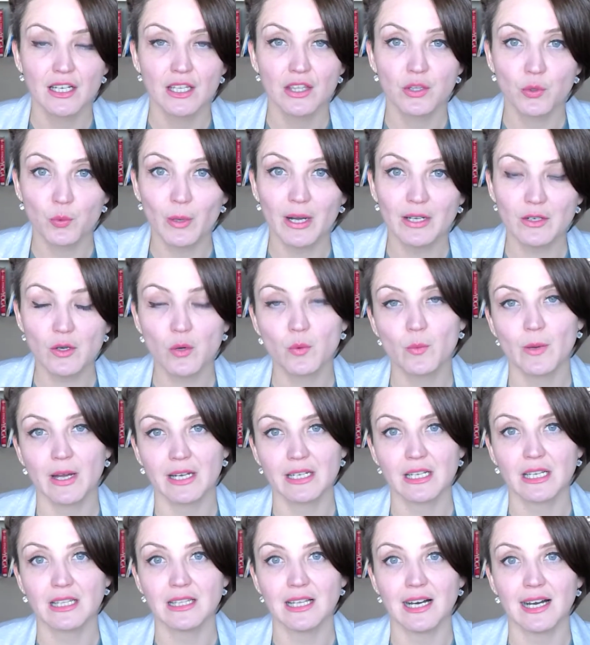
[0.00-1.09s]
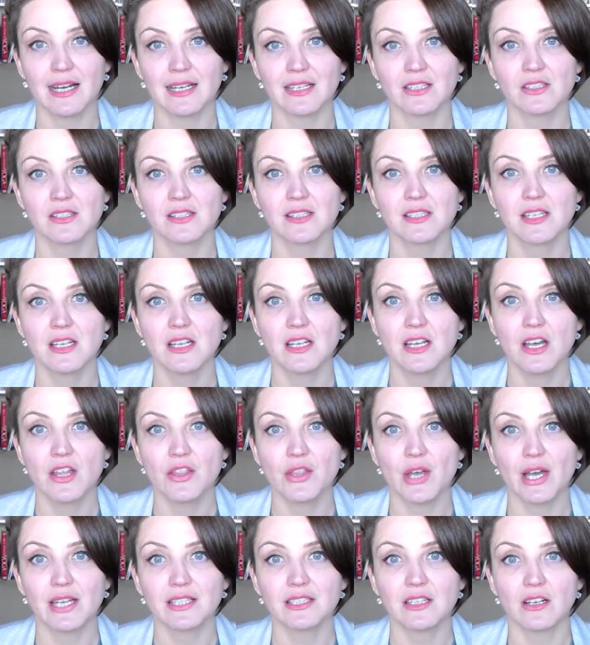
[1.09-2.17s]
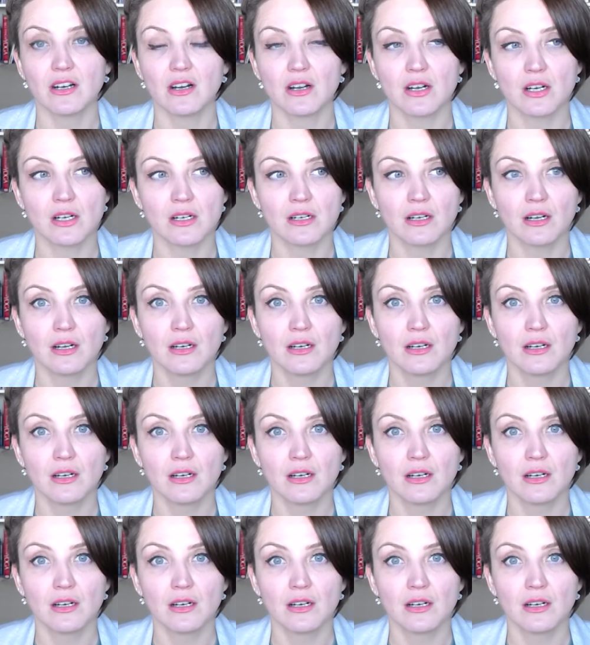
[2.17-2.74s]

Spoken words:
the one-on-one clients that are,